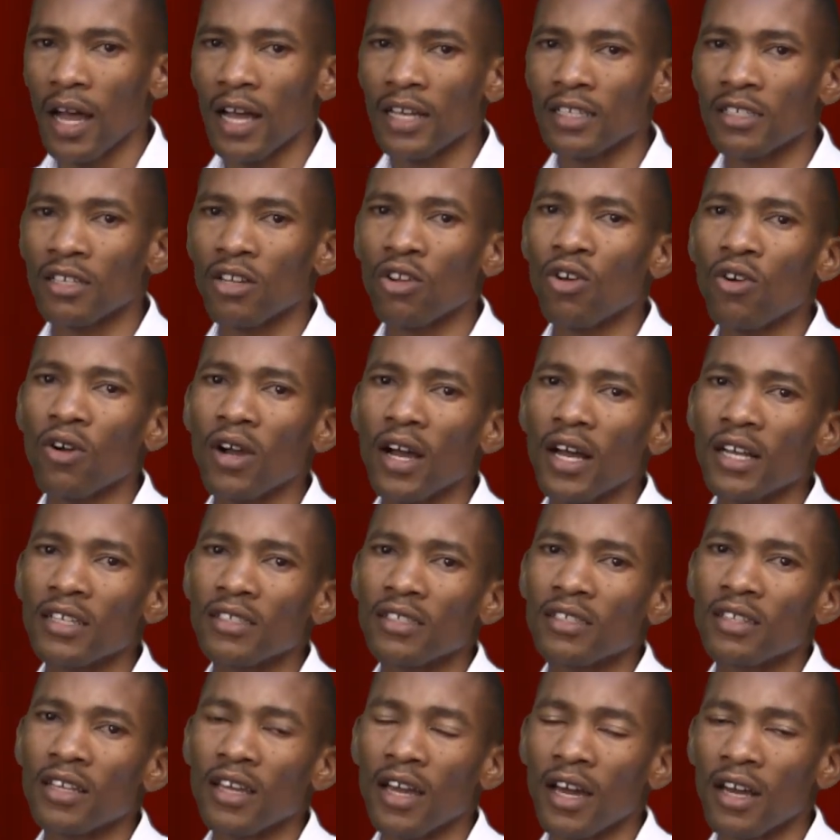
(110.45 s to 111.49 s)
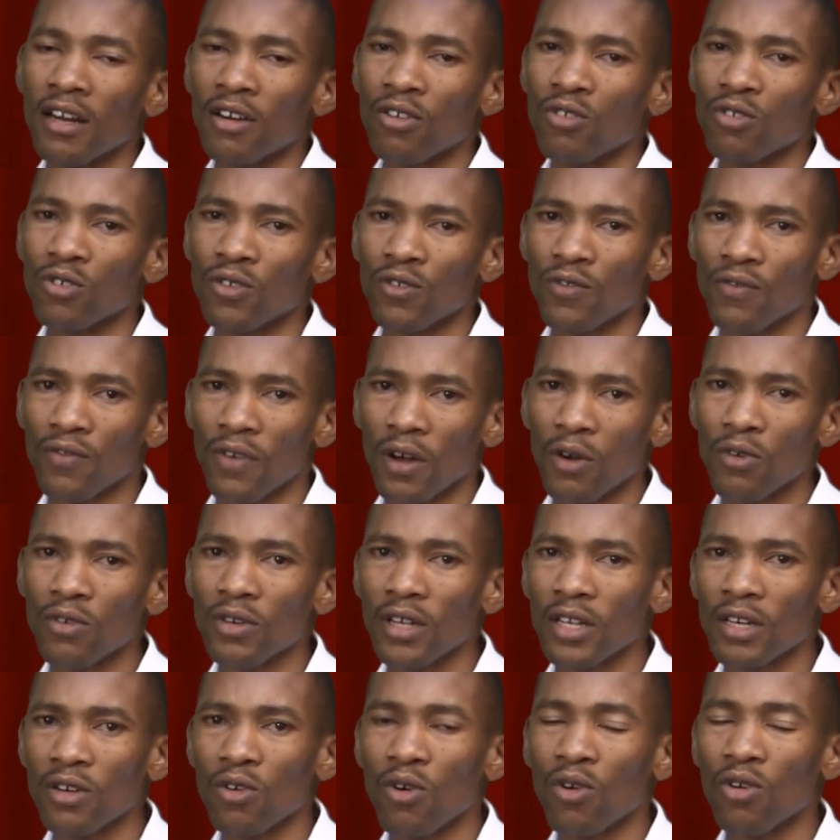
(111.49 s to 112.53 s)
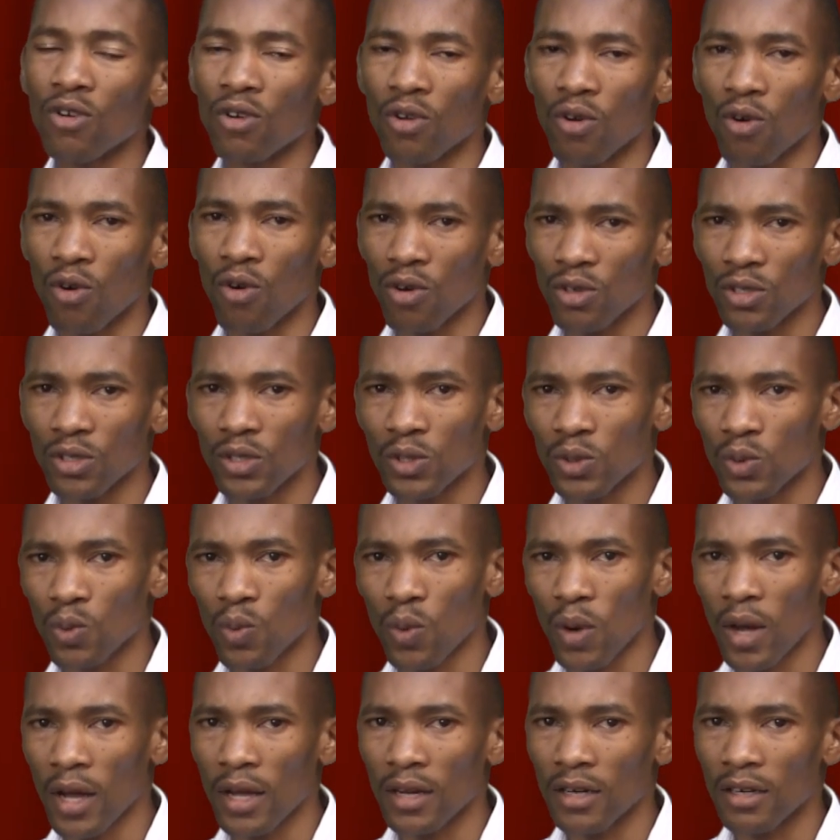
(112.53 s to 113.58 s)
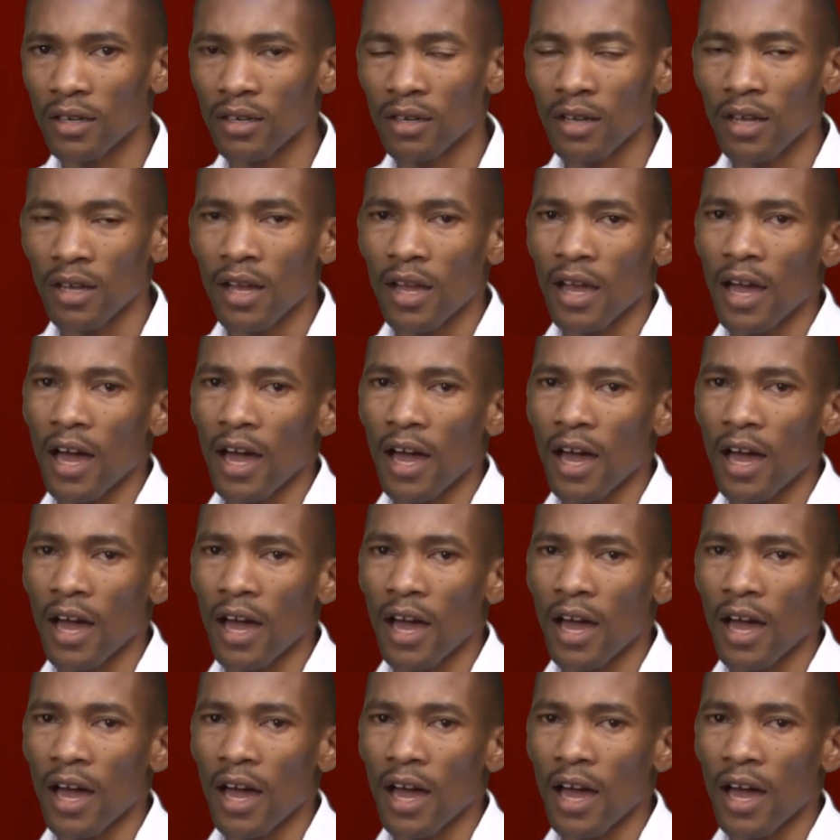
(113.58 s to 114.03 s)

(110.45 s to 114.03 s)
as long as they are not founded on God's word,